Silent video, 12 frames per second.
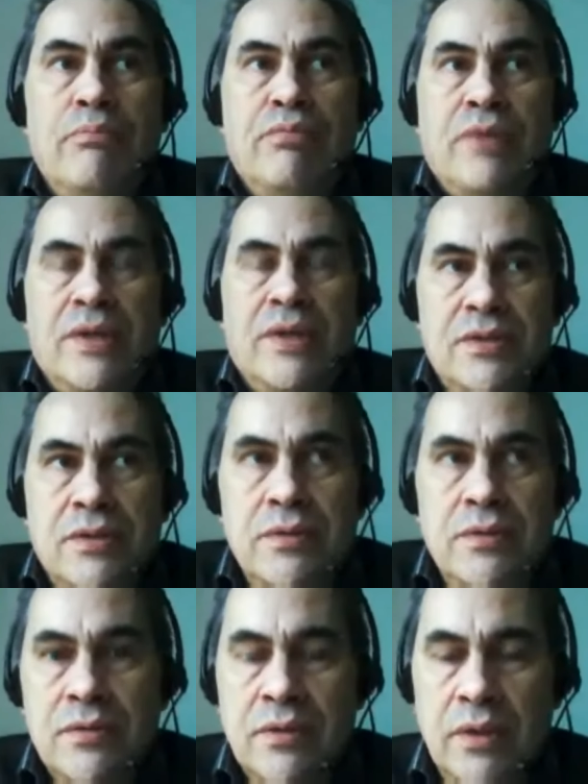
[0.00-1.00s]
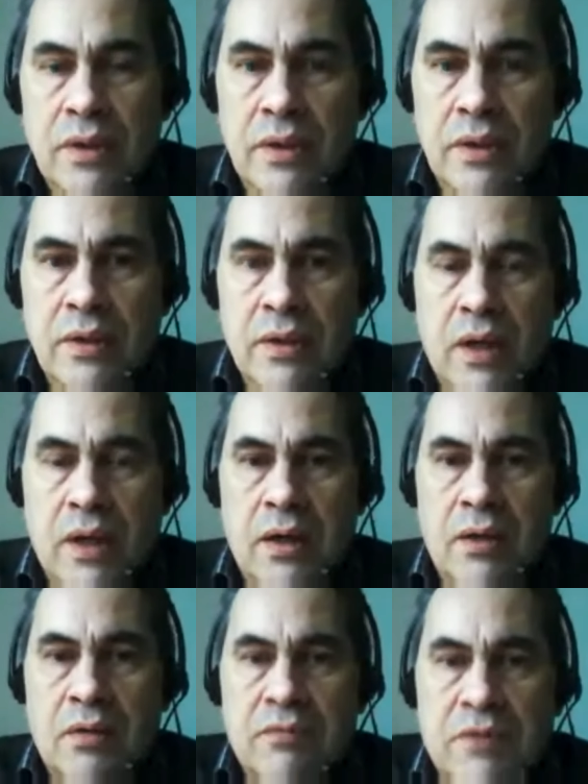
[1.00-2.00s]
present in our
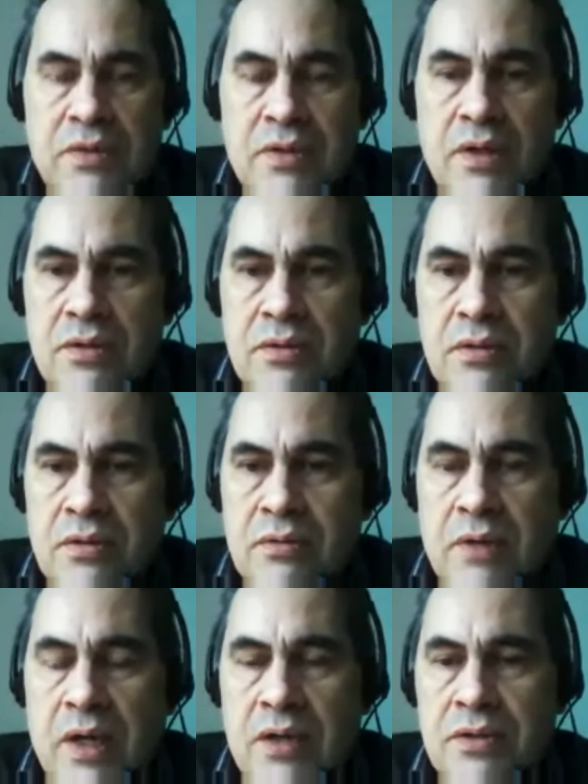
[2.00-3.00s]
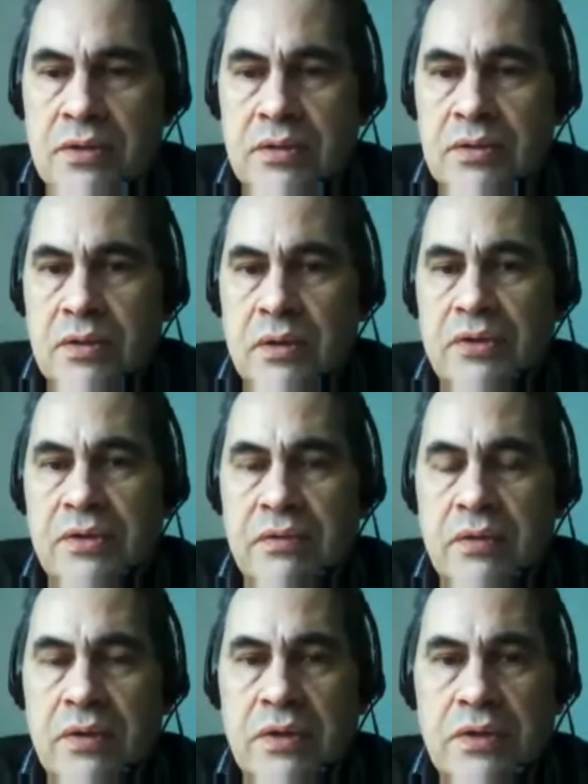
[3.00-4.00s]
conversations, interactions,
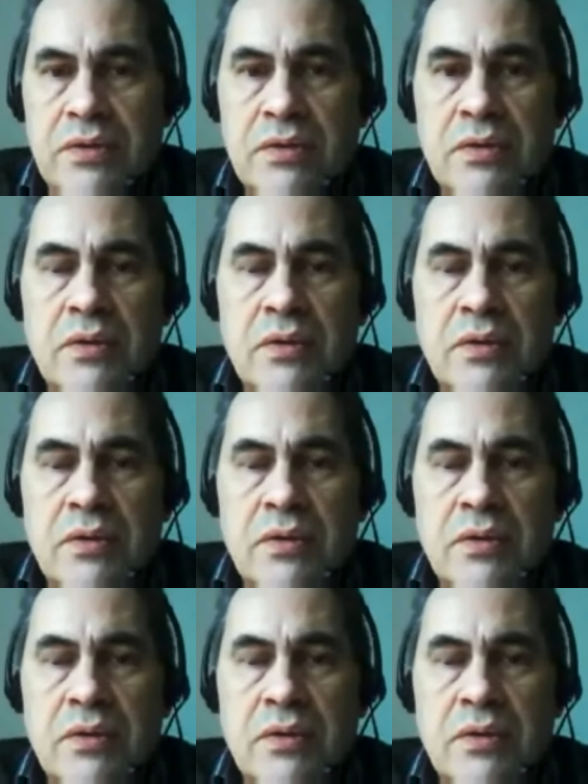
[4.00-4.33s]
connectivities